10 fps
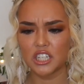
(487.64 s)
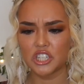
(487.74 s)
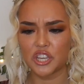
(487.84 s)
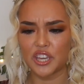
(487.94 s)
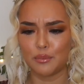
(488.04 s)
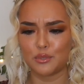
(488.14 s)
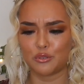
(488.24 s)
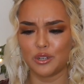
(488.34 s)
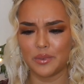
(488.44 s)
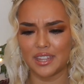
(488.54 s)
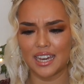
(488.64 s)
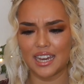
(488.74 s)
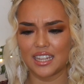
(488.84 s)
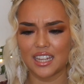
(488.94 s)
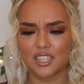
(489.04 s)
does she keep screaming
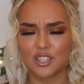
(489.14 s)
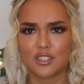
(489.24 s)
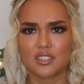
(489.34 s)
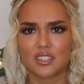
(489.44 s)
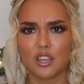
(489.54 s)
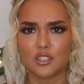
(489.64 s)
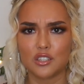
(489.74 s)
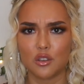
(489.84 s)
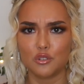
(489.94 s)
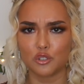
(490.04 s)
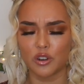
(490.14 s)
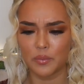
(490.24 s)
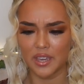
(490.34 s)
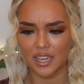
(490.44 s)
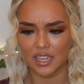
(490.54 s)
that? That's so
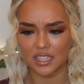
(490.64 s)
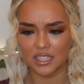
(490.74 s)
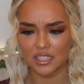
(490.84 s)
trippy.